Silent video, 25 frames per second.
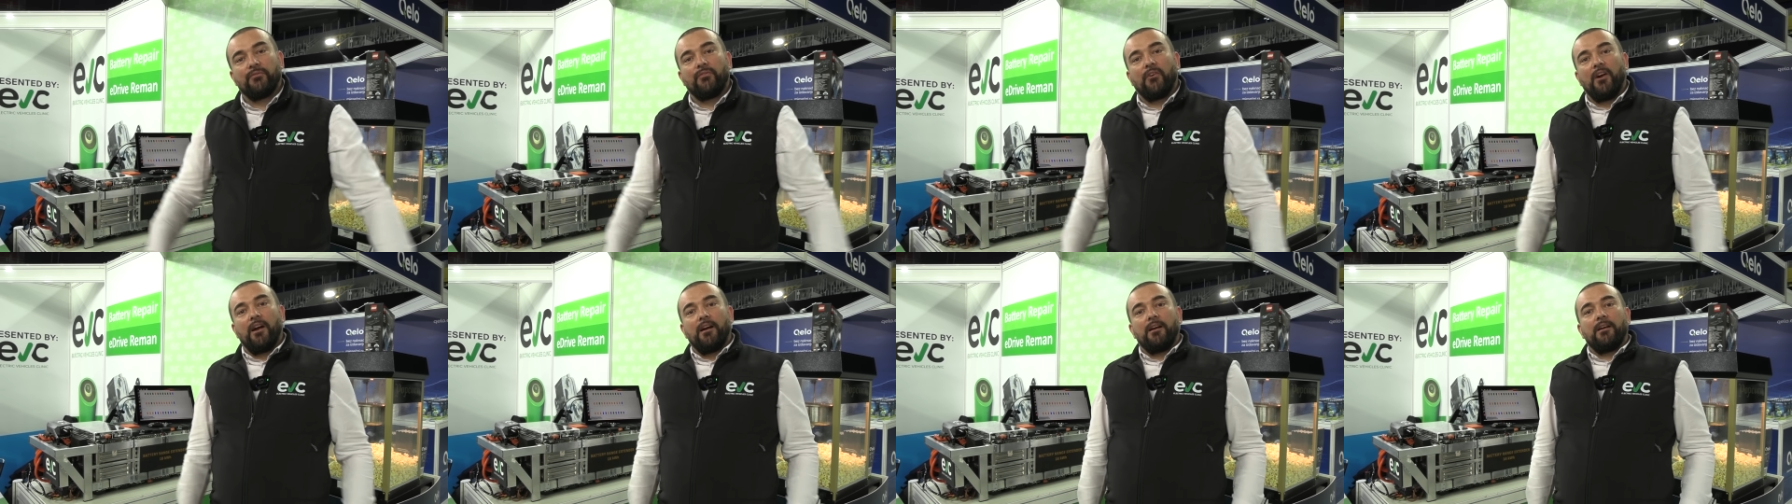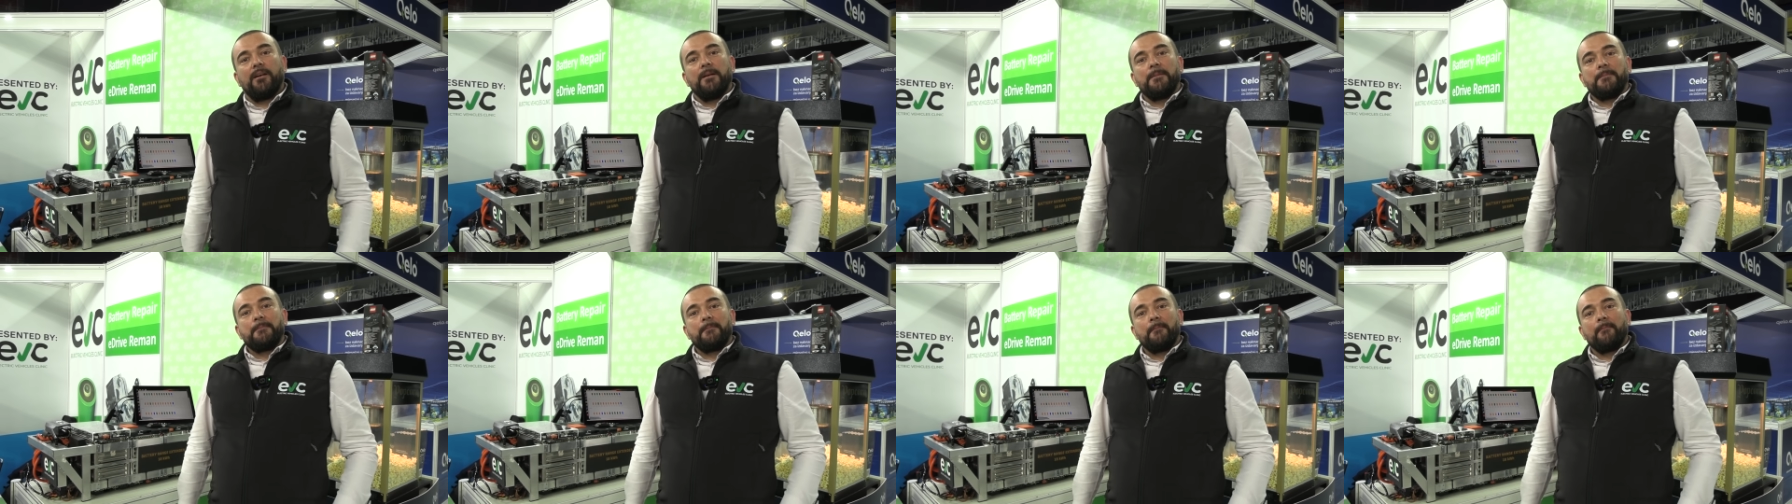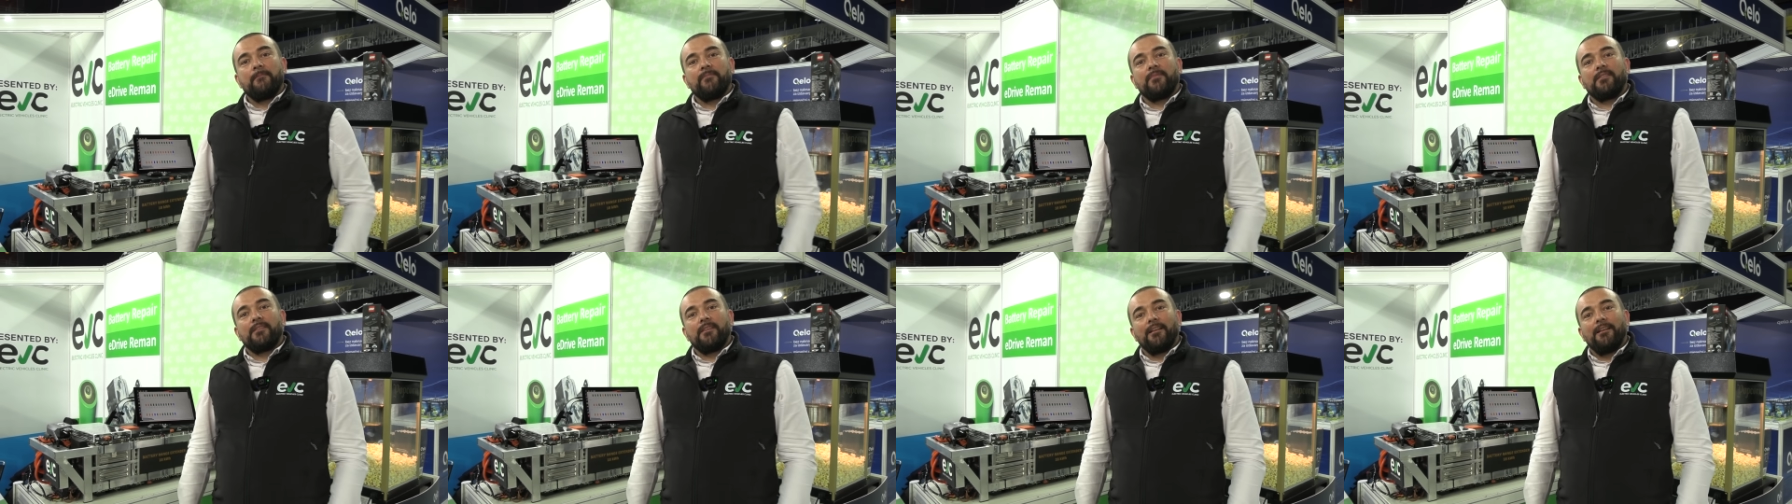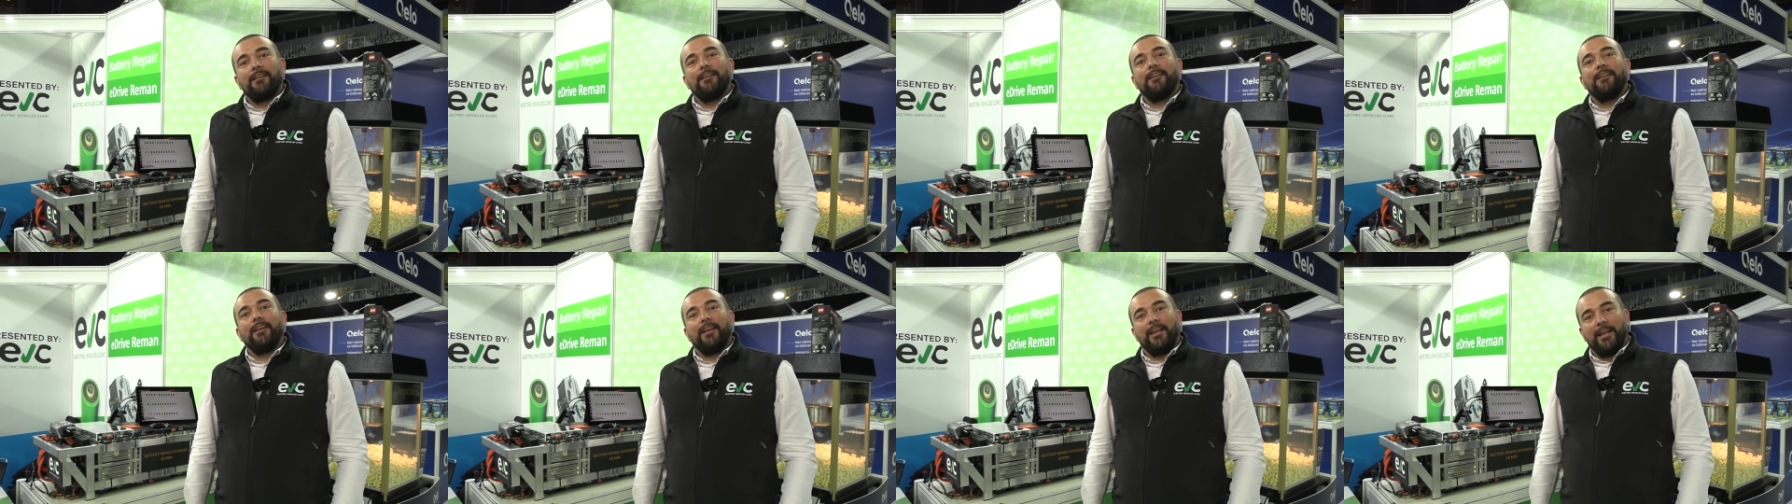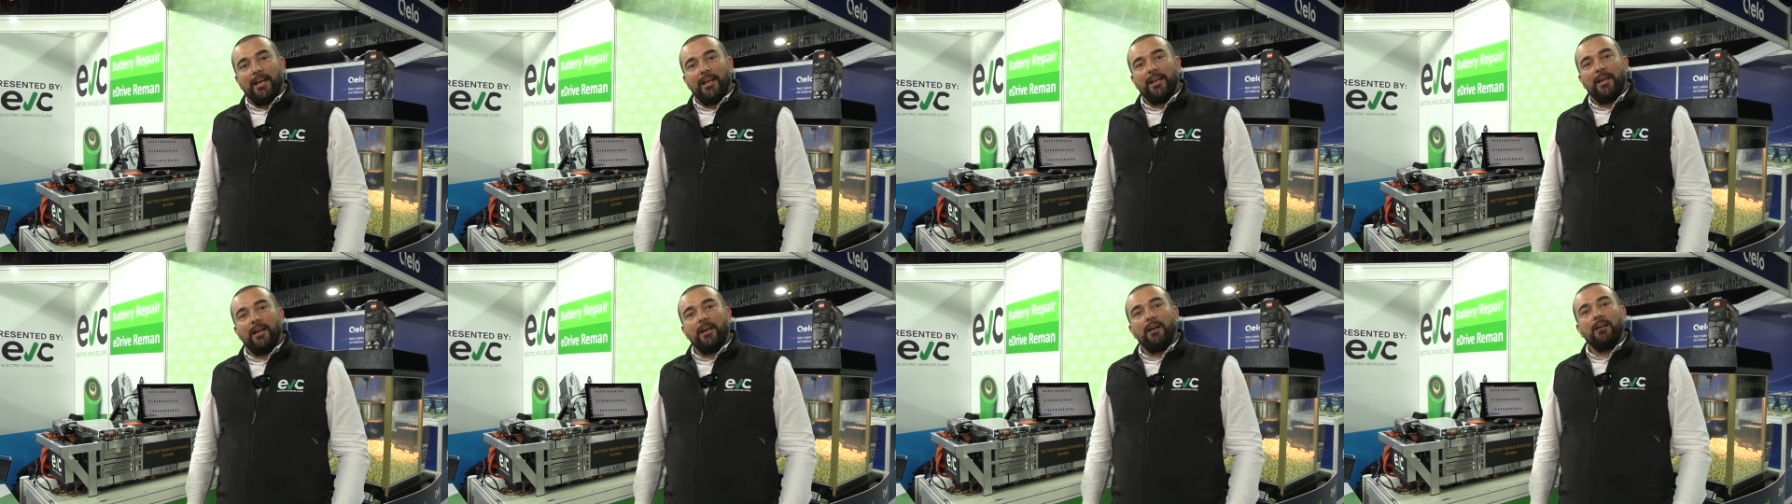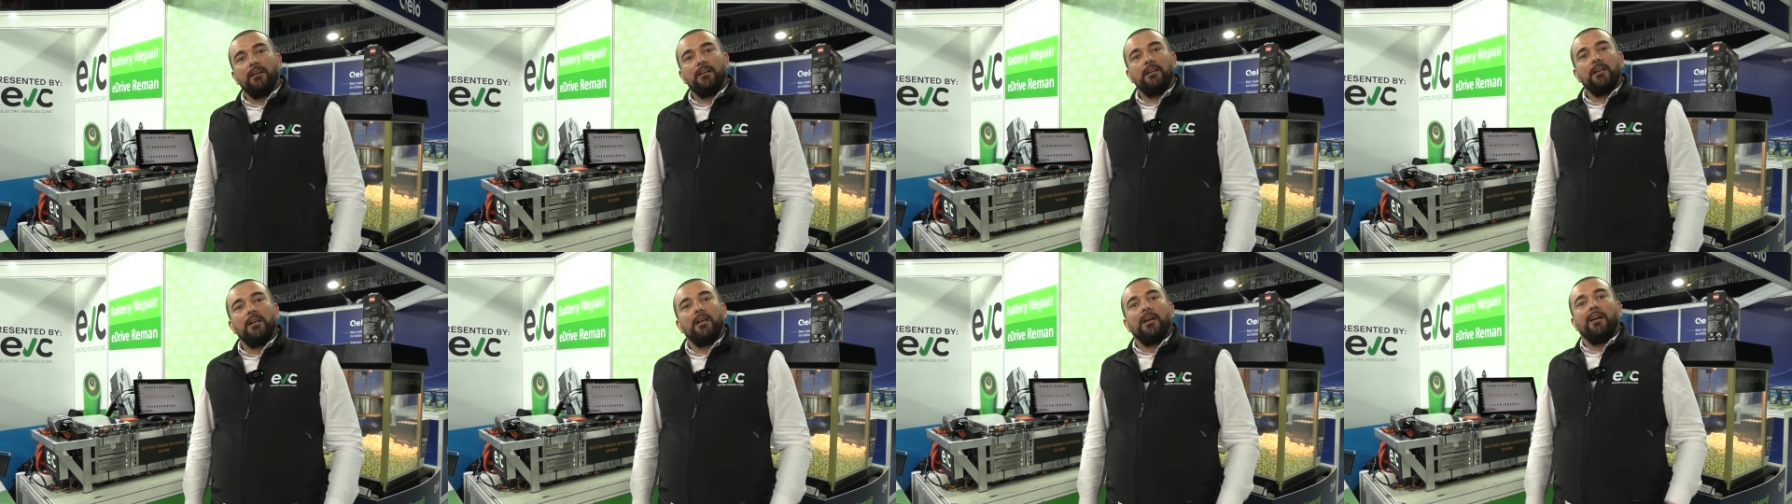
the trunk. Oh, the trunk. Okay. Yeah, yeah.